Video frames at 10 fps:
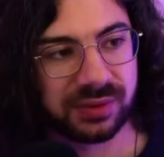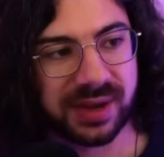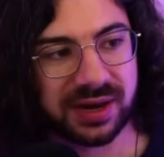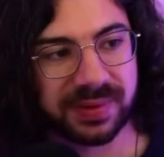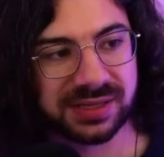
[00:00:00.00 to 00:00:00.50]

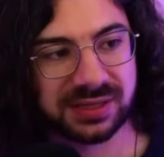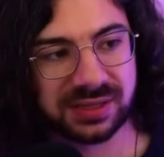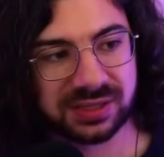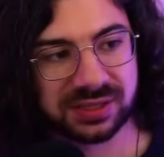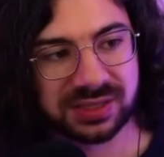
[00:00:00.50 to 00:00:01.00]
made it
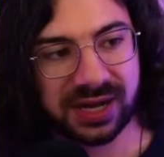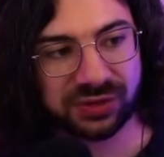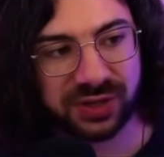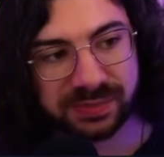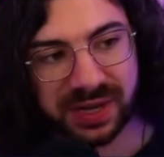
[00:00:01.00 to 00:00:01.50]
basically just start
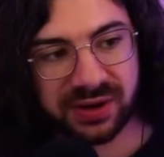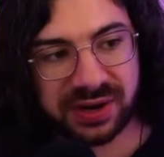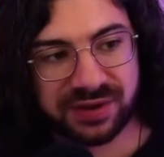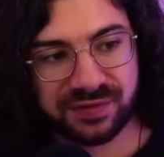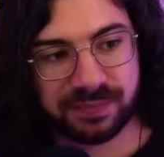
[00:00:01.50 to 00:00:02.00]
transparent
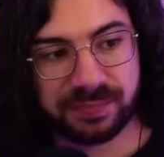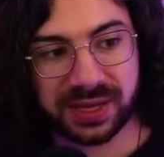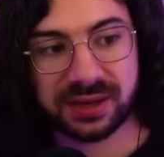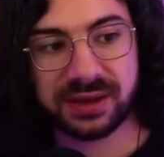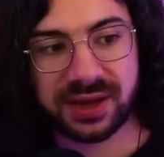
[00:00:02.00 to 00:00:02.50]
and
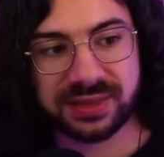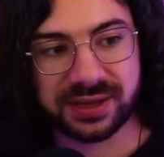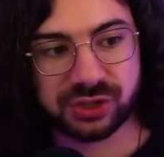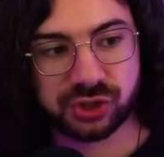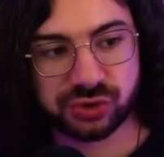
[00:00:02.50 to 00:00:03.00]
big and
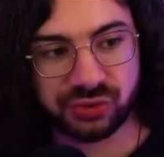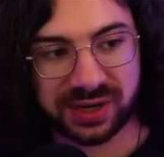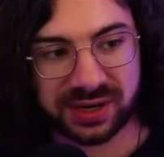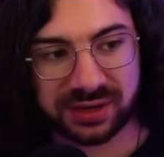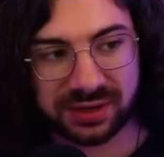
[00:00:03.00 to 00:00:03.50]
then
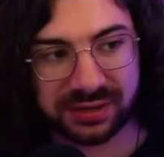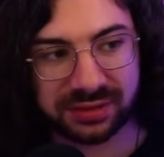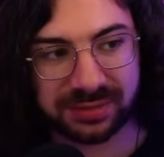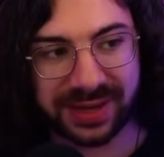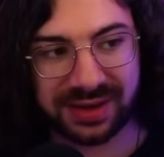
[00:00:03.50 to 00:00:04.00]
shrink
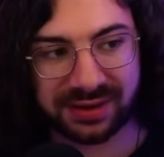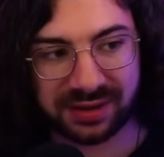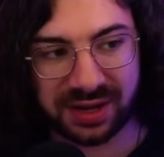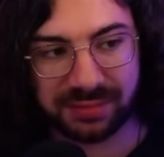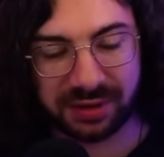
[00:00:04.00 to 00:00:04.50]
to make it
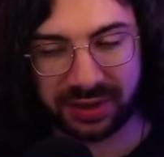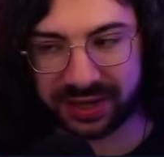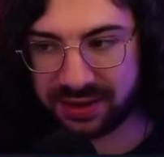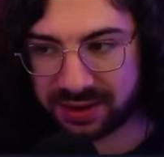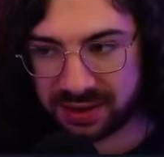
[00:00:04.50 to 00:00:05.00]

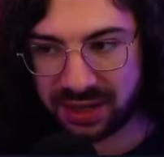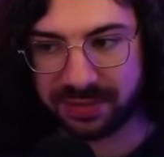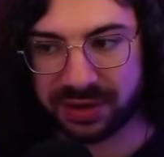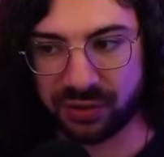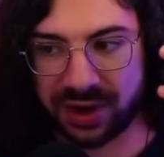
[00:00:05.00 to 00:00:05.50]

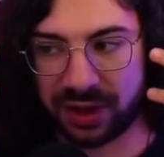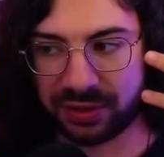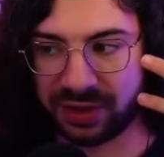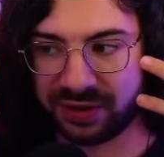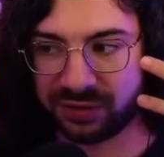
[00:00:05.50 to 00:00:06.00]
come in around the
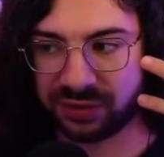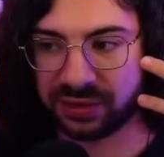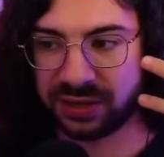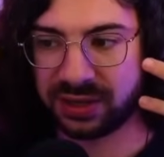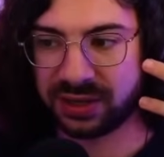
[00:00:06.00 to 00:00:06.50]
level
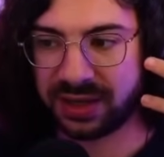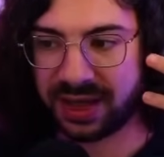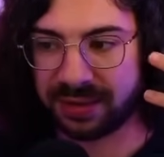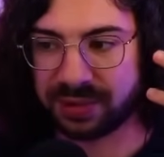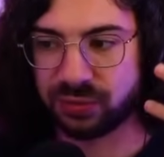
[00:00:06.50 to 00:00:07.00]

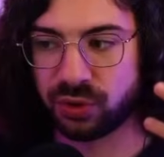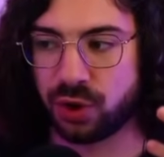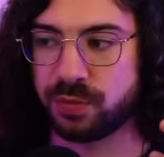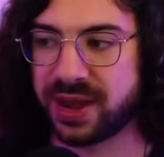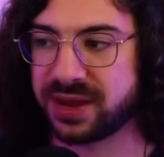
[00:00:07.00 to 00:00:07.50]
and be more
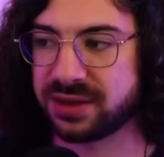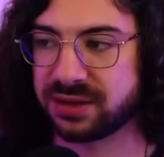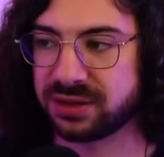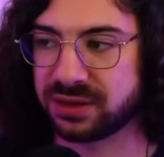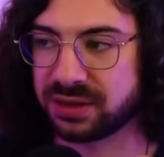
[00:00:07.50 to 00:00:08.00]
opaque
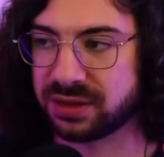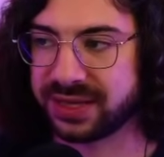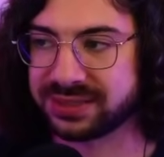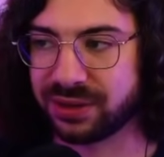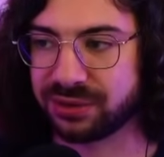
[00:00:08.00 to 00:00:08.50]
the
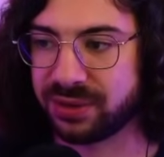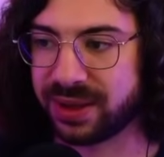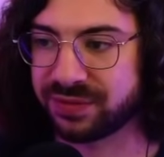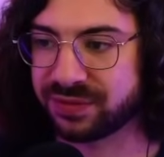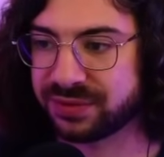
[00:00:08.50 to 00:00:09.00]
less health you
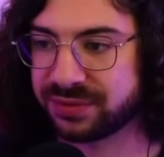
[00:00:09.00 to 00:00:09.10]
have.